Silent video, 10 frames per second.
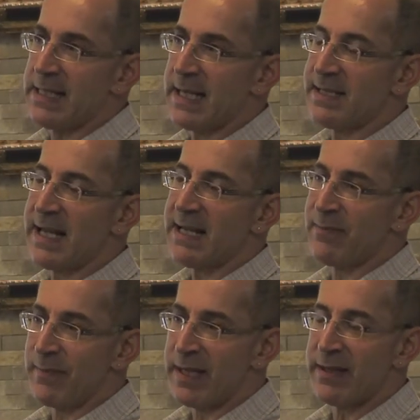Does
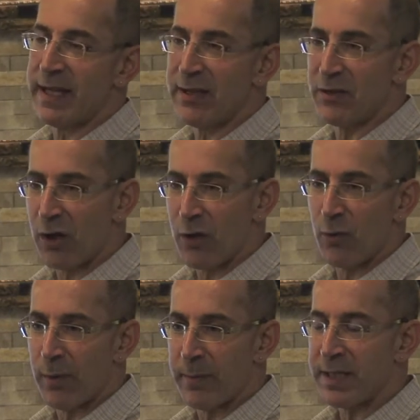that mean that
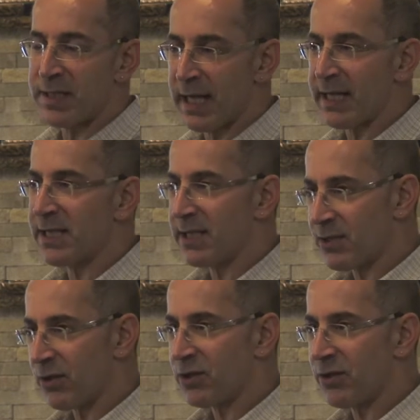no women take
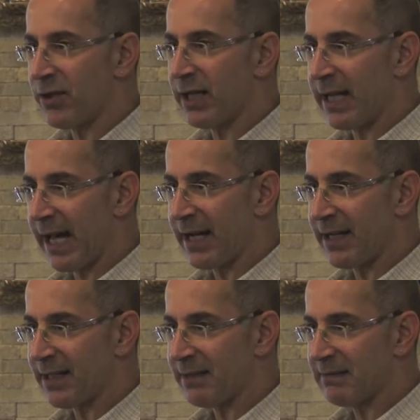testosterone in
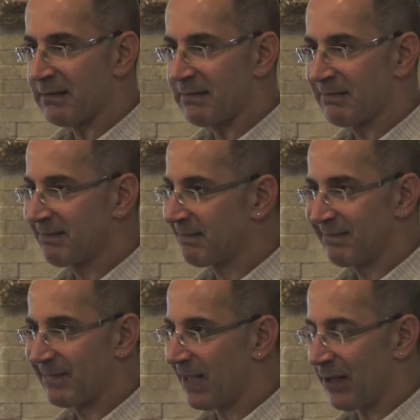Canada?
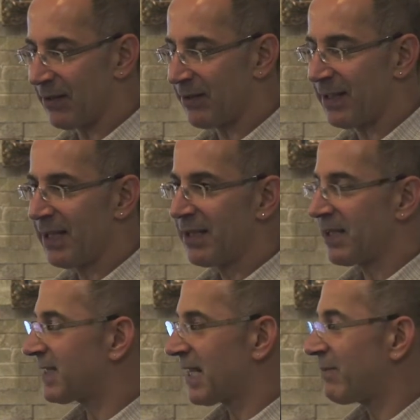No.
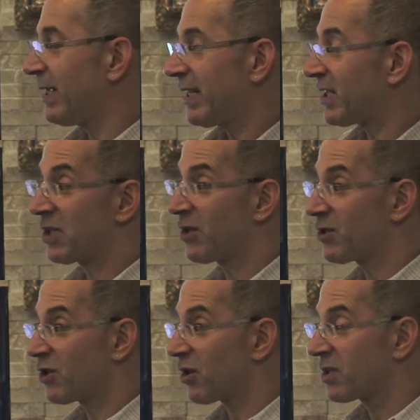Does that mean that no
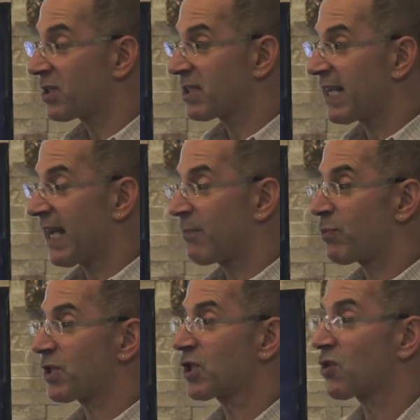doctors can
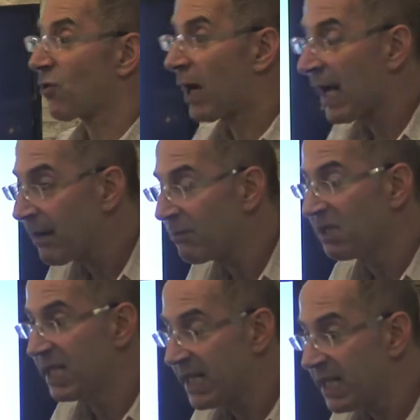
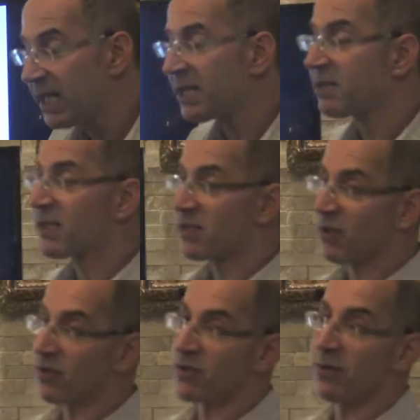prescribe legally
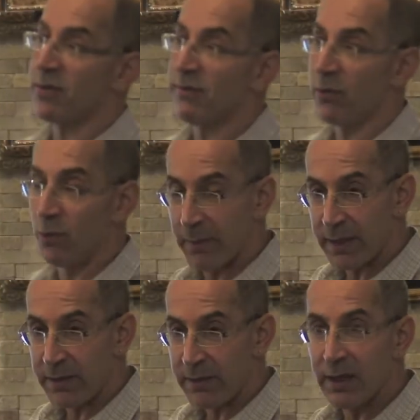testosterone for
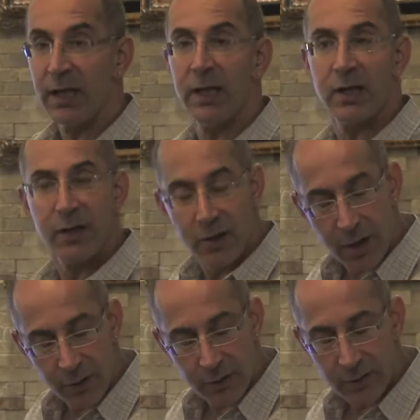women?
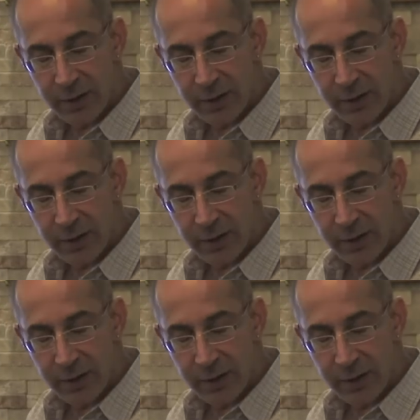No.